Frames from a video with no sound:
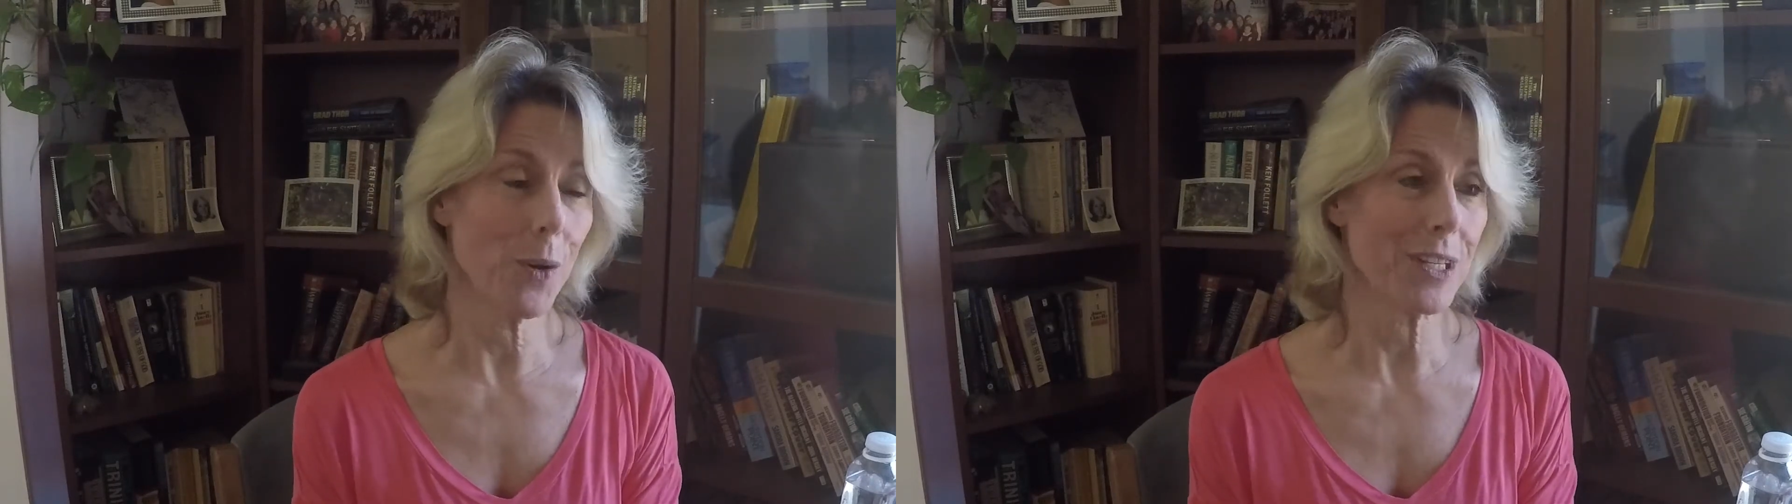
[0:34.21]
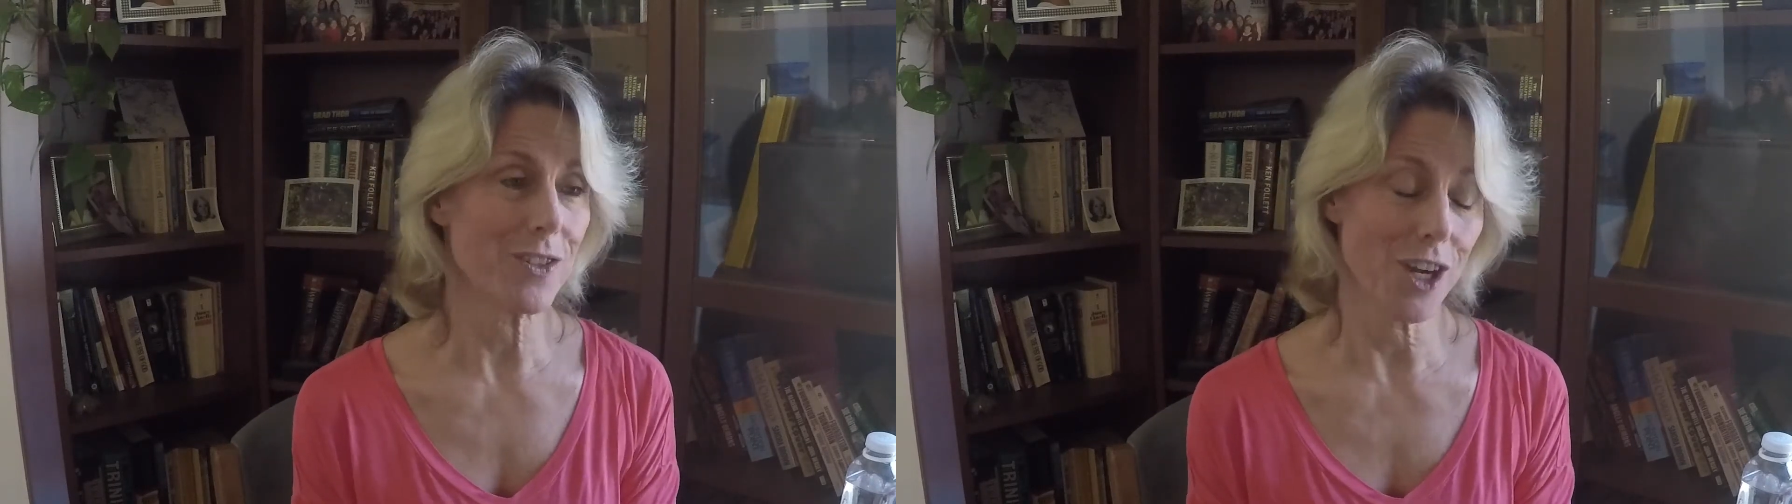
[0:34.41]

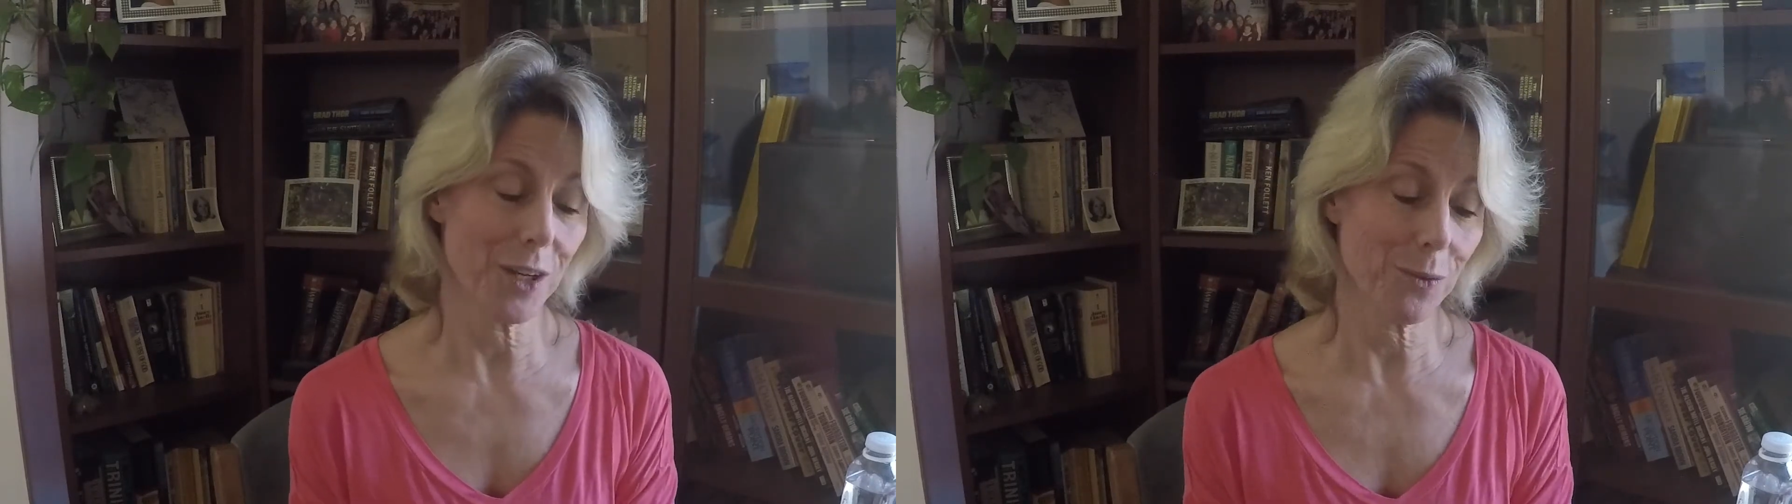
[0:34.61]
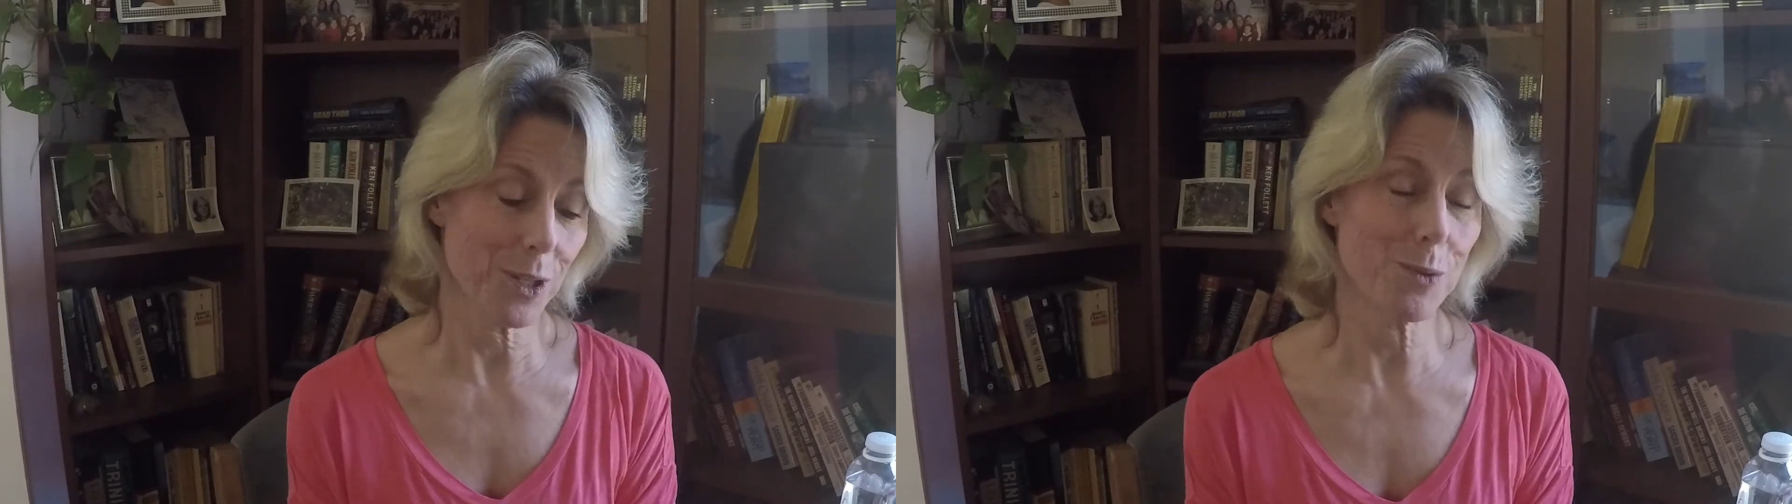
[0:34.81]
It's
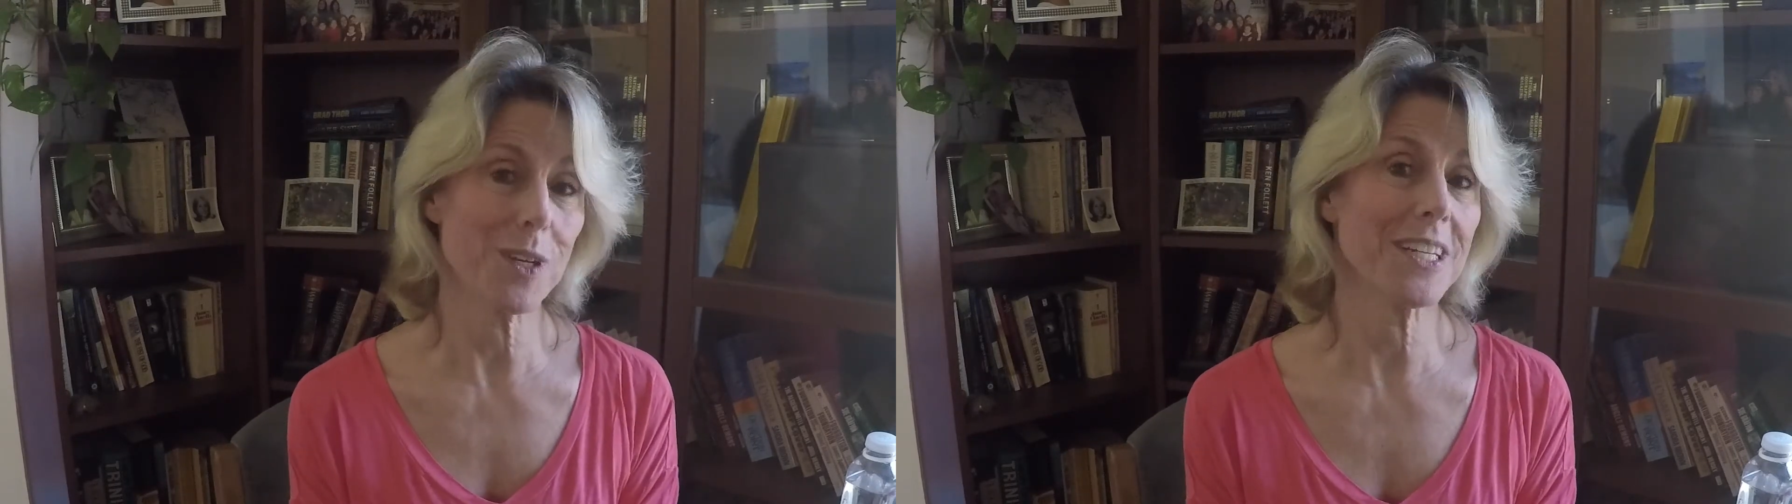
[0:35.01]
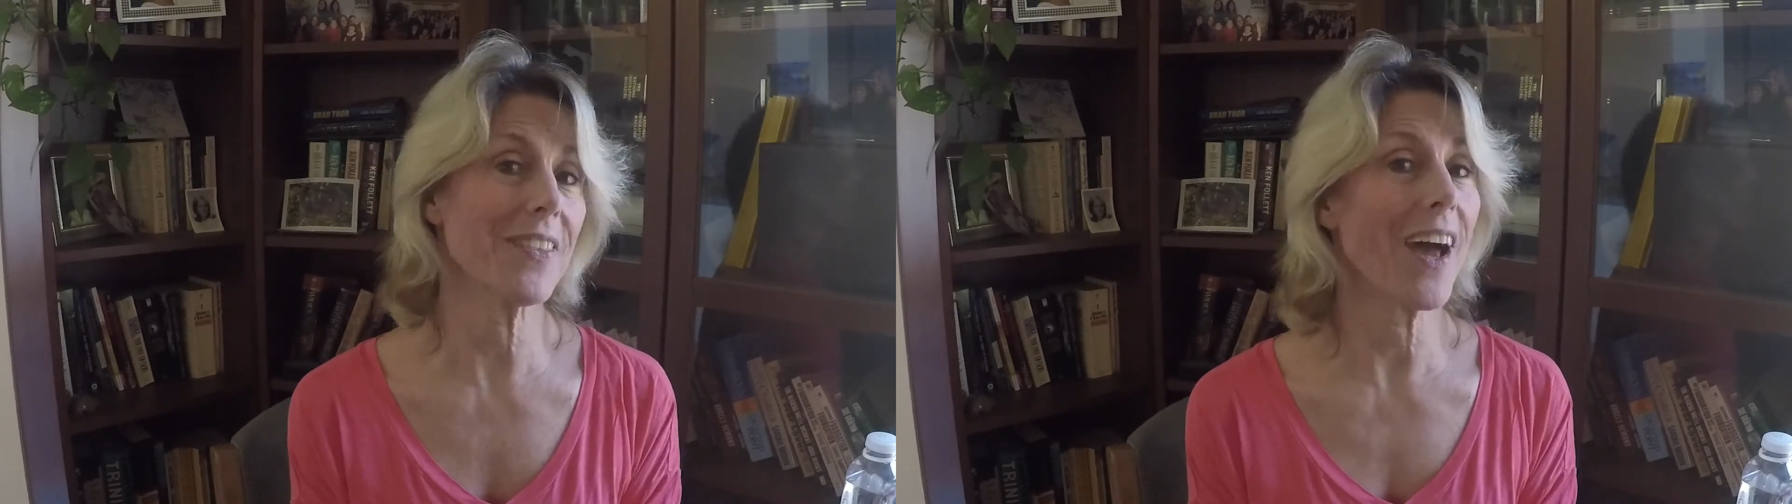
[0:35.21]
Janet Richmond and the